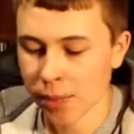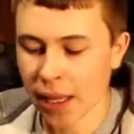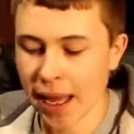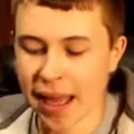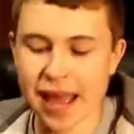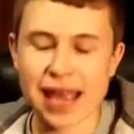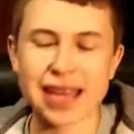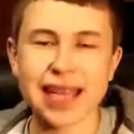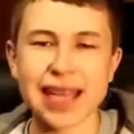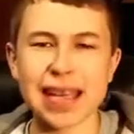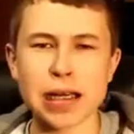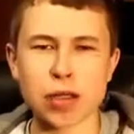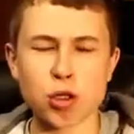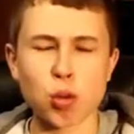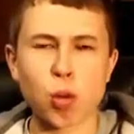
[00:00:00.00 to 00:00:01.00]
8,
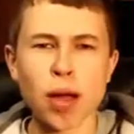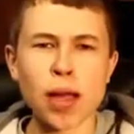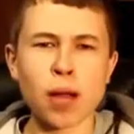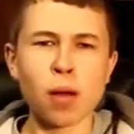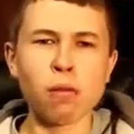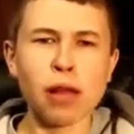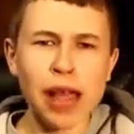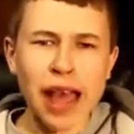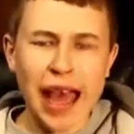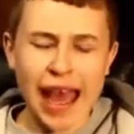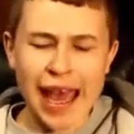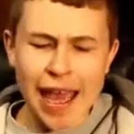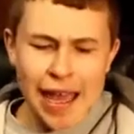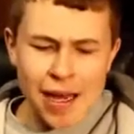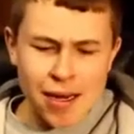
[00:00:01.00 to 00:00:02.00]
10, and 12,
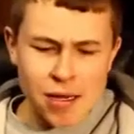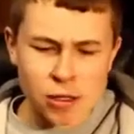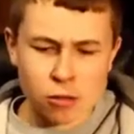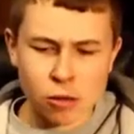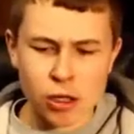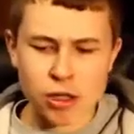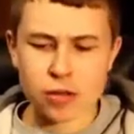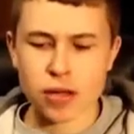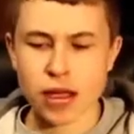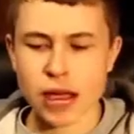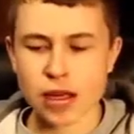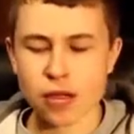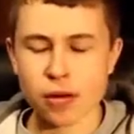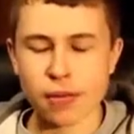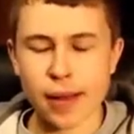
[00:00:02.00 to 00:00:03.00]
8 is where you can
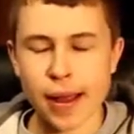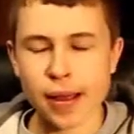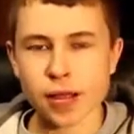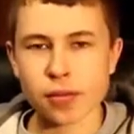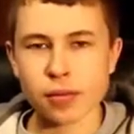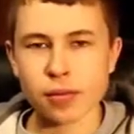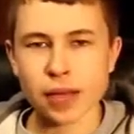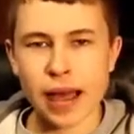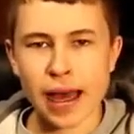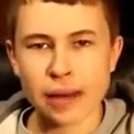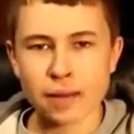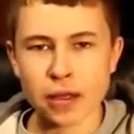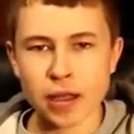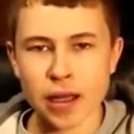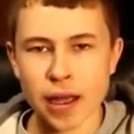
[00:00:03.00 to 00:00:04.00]
get your maximum
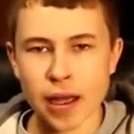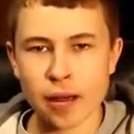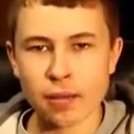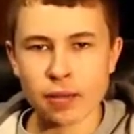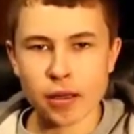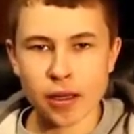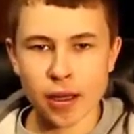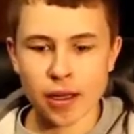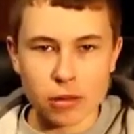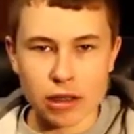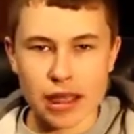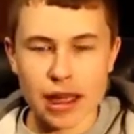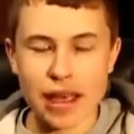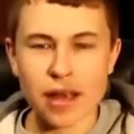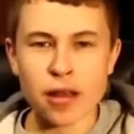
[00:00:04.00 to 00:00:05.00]
diving depth.
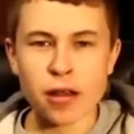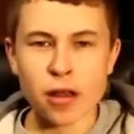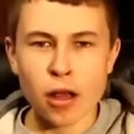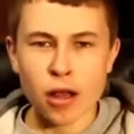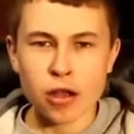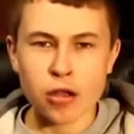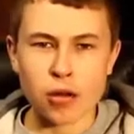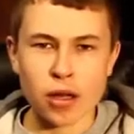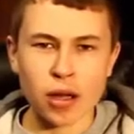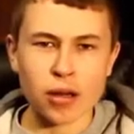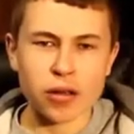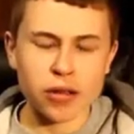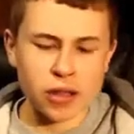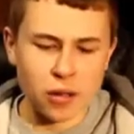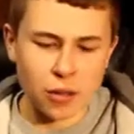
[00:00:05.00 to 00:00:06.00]
With 10, you can
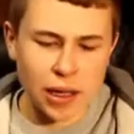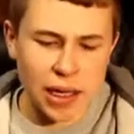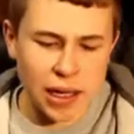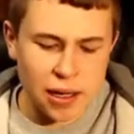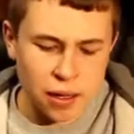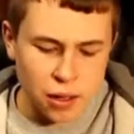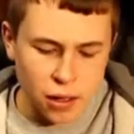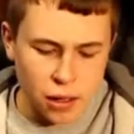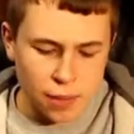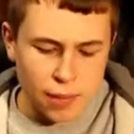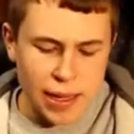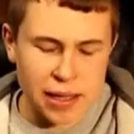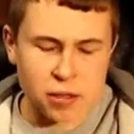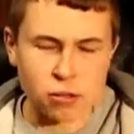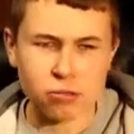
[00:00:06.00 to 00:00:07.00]
also get a
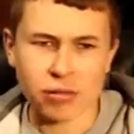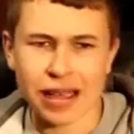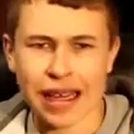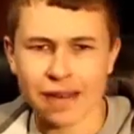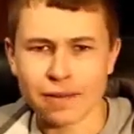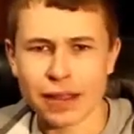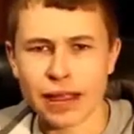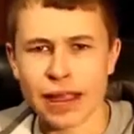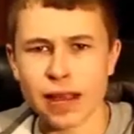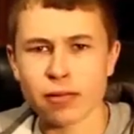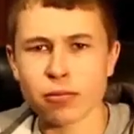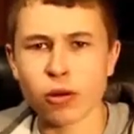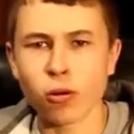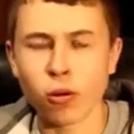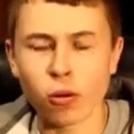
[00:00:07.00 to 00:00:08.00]
maximum diving
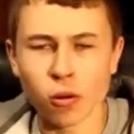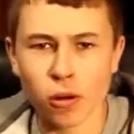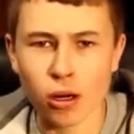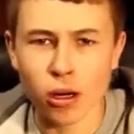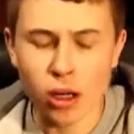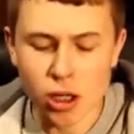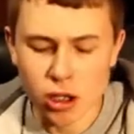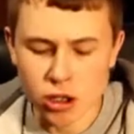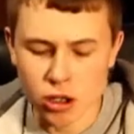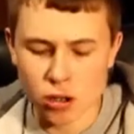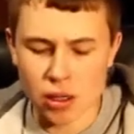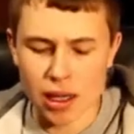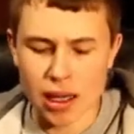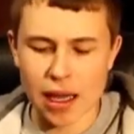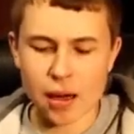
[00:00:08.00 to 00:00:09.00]
depth, or
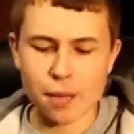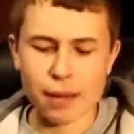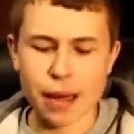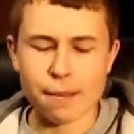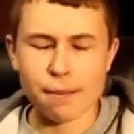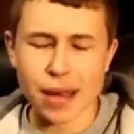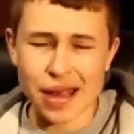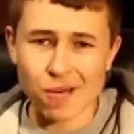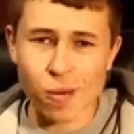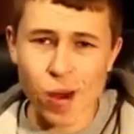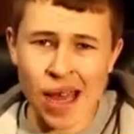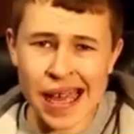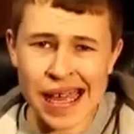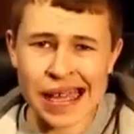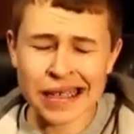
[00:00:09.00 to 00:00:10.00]
you can get about
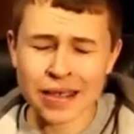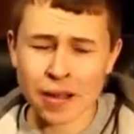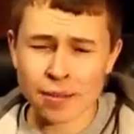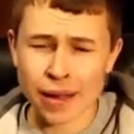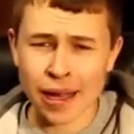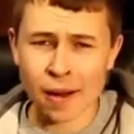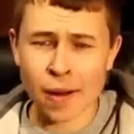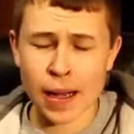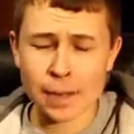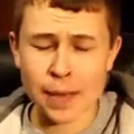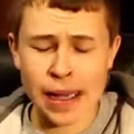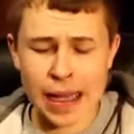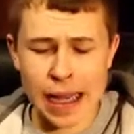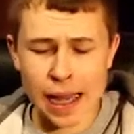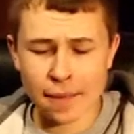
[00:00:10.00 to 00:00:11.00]
midways of that
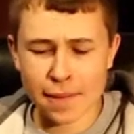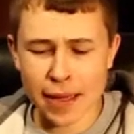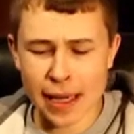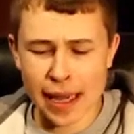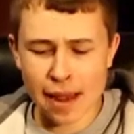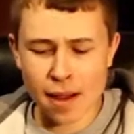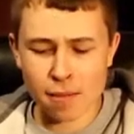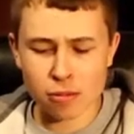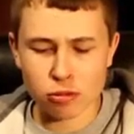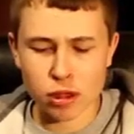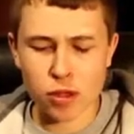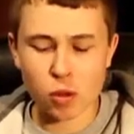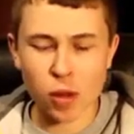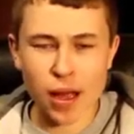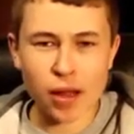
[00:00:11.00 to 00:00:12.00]
crankbait diving depth.
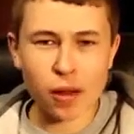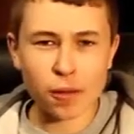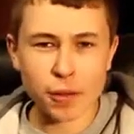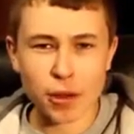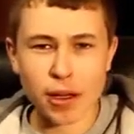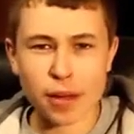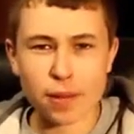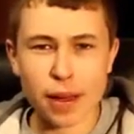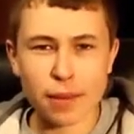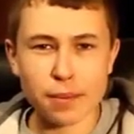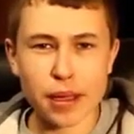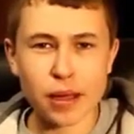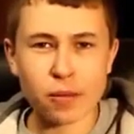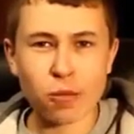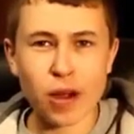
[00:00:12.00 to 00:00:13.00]
With 12, you get about
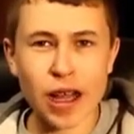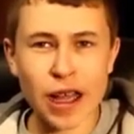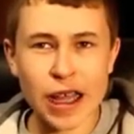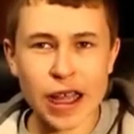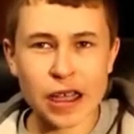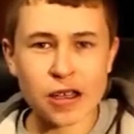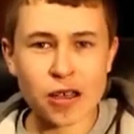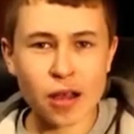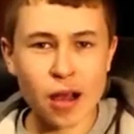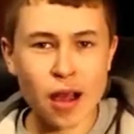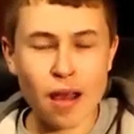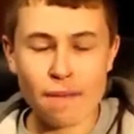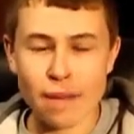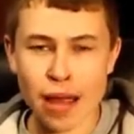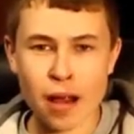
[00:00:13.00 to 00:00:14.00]
midways,
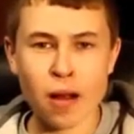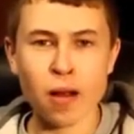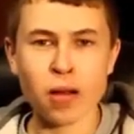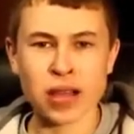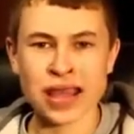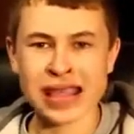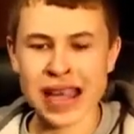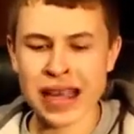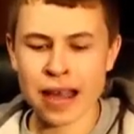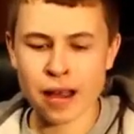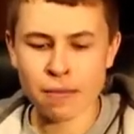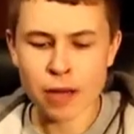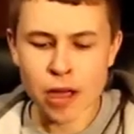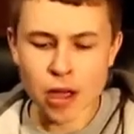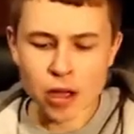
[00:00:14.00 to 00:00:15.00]
that all the
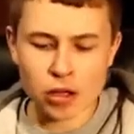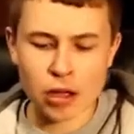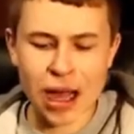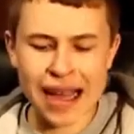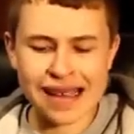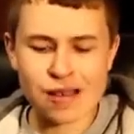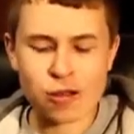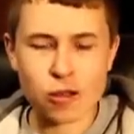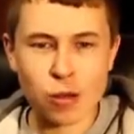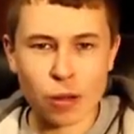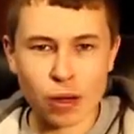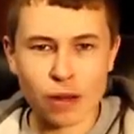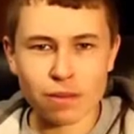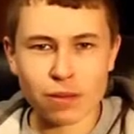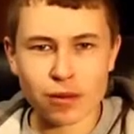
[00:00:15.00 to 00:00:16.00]
time. So I use
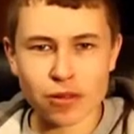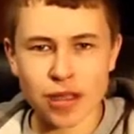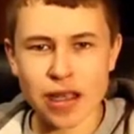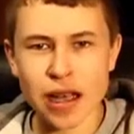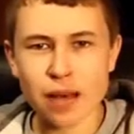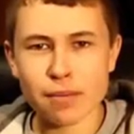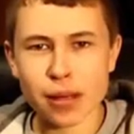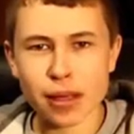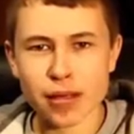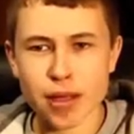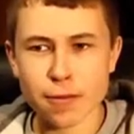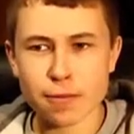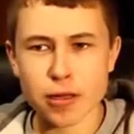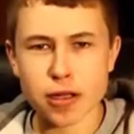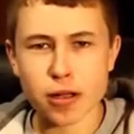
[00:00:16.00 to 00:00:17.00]
12 most of the time because
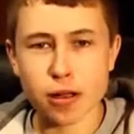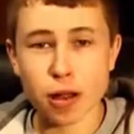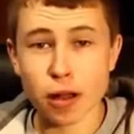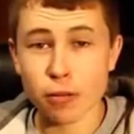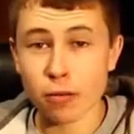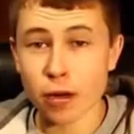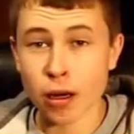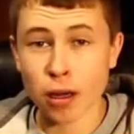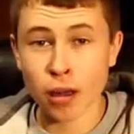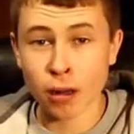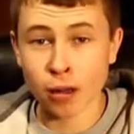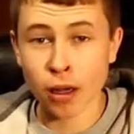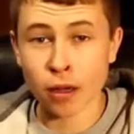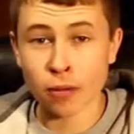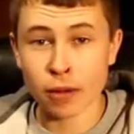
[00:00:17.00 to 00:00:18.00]
I fish a lot
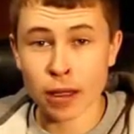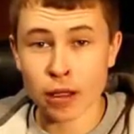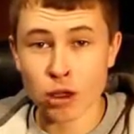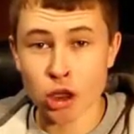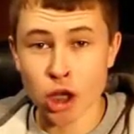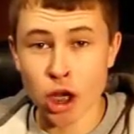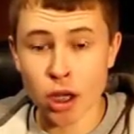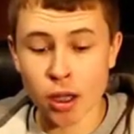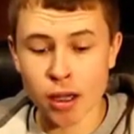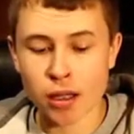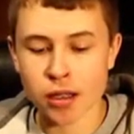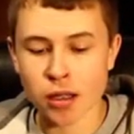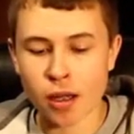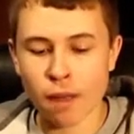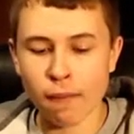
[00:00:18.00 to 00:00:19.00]
around junk
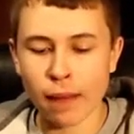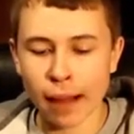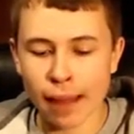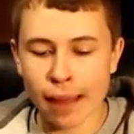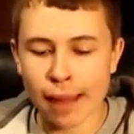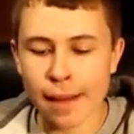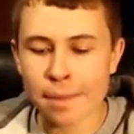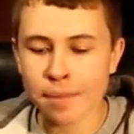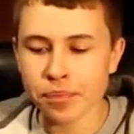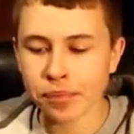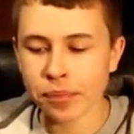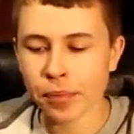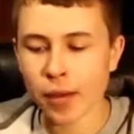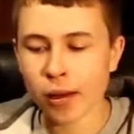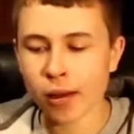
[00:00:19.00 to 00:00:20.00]
and stuff like that.
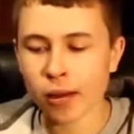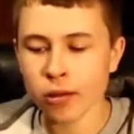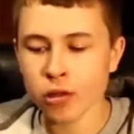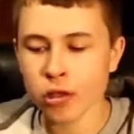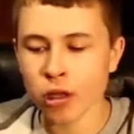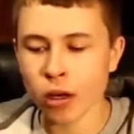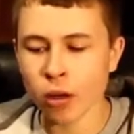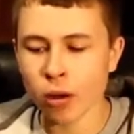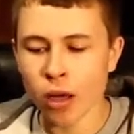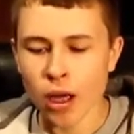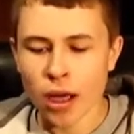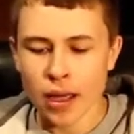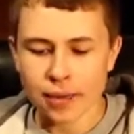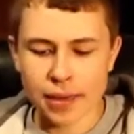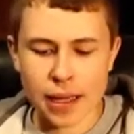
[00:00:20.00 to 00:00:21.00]
So
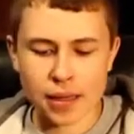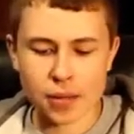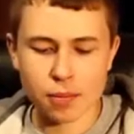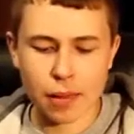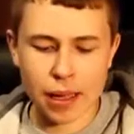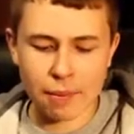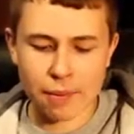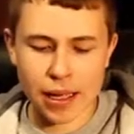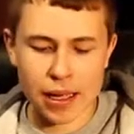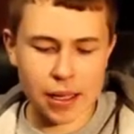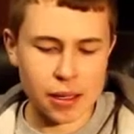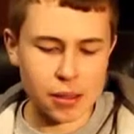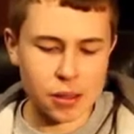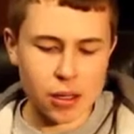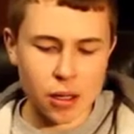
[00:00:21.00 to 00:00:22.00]
that's my
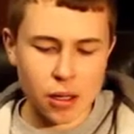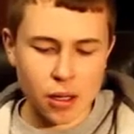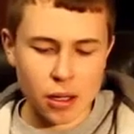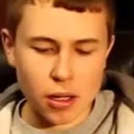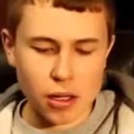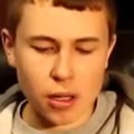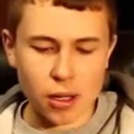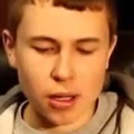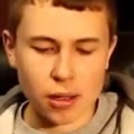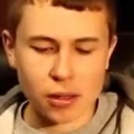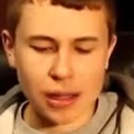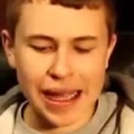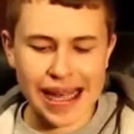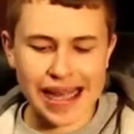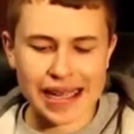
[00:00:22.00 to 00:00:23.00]
main
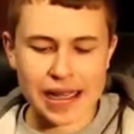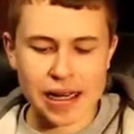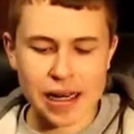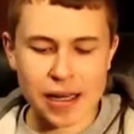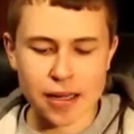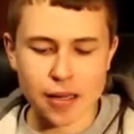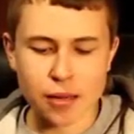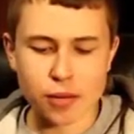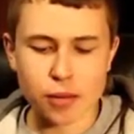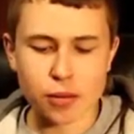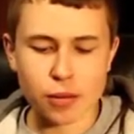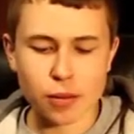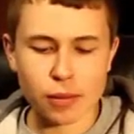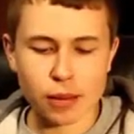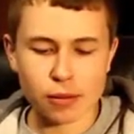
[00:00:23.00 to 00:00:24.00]
line that I use
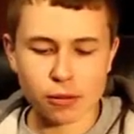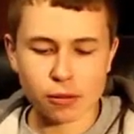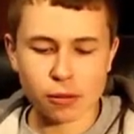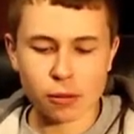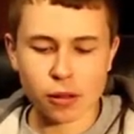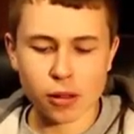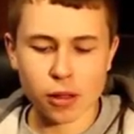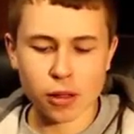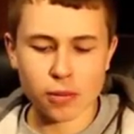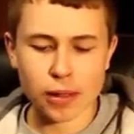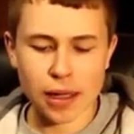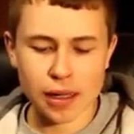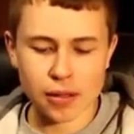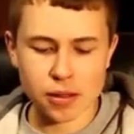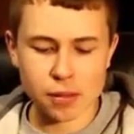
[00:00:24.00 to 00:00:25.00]
for my
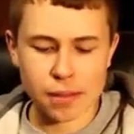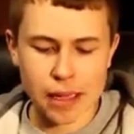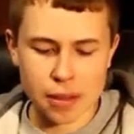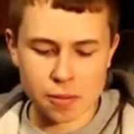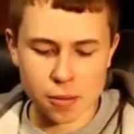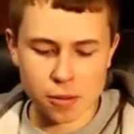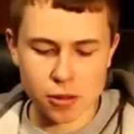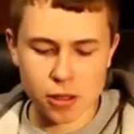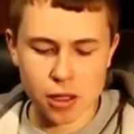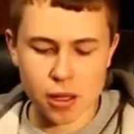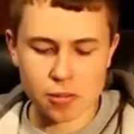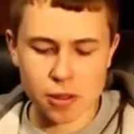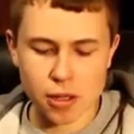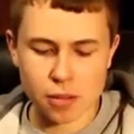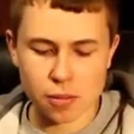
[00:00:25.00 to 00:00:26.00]
fluorocarbon. I use the Bass Pro
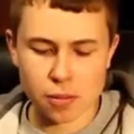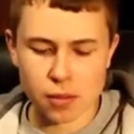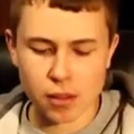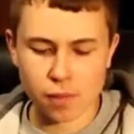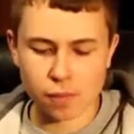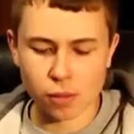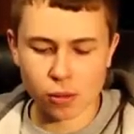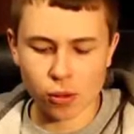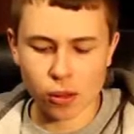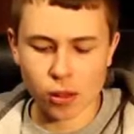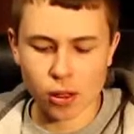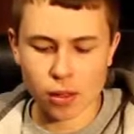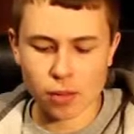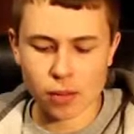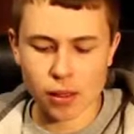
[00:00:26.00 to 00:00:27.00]
Shops 100%
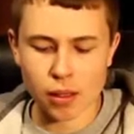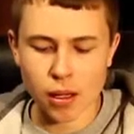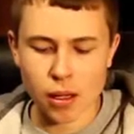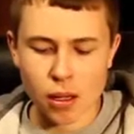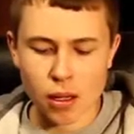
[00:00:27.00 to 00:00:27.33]
fluorocarbon,